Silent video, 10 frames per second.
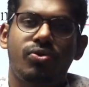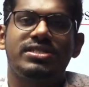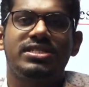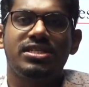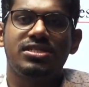
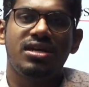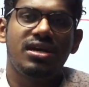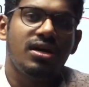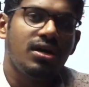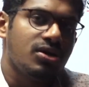questions
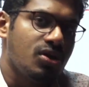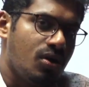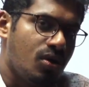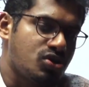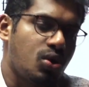
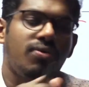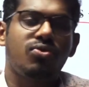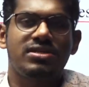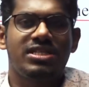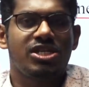or
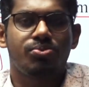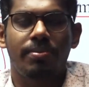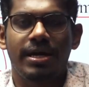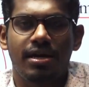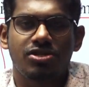solve questions
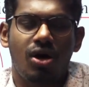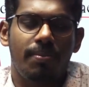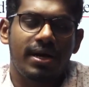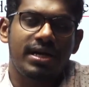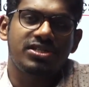from English
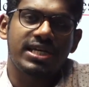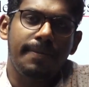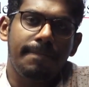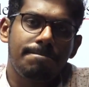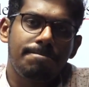
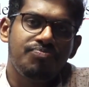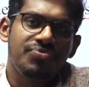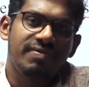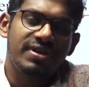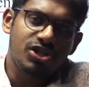comprehension
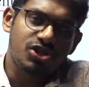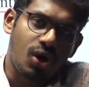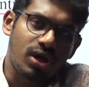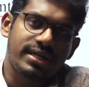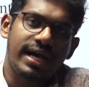within
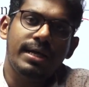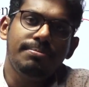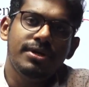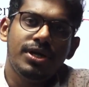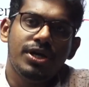short
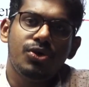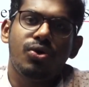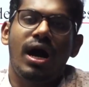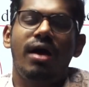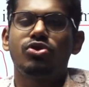time,
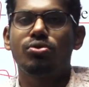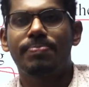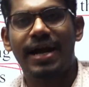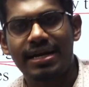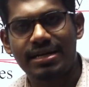you have to
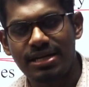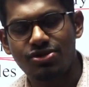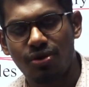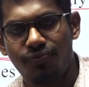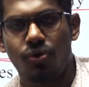
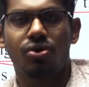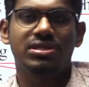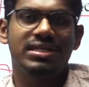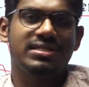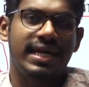practice or follow
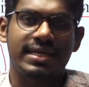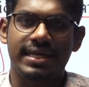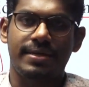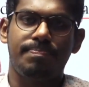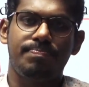this
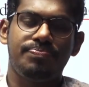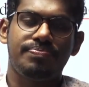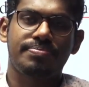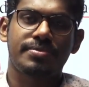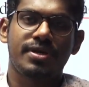technique.
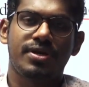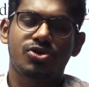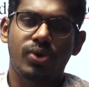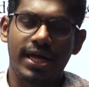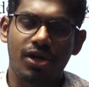
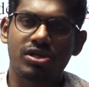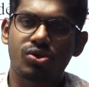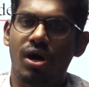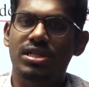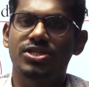So I
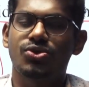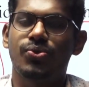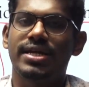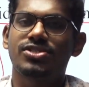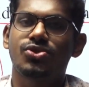request all the
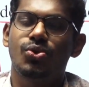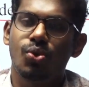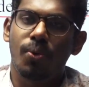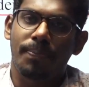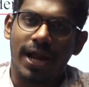students to
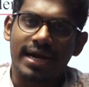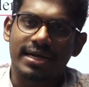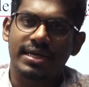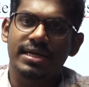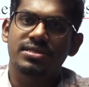do
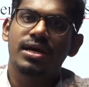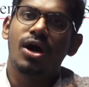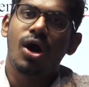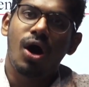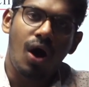practice
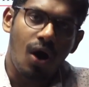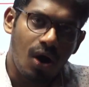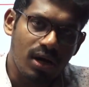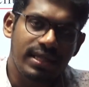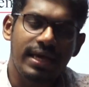
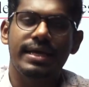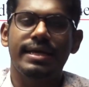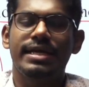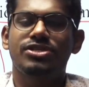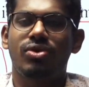all the
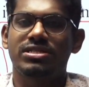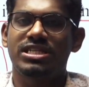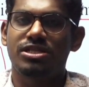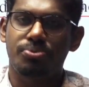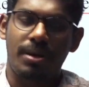English
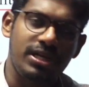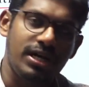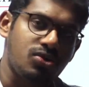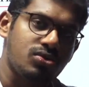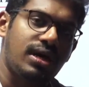questions from the
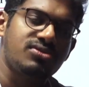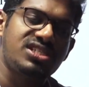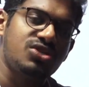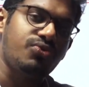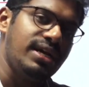year
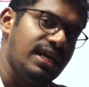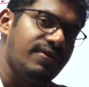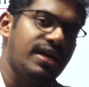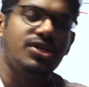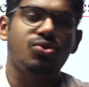
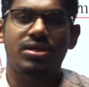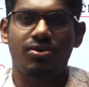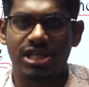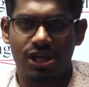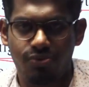2021 and
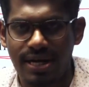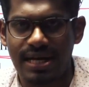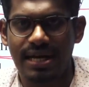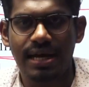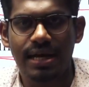
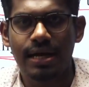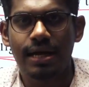2020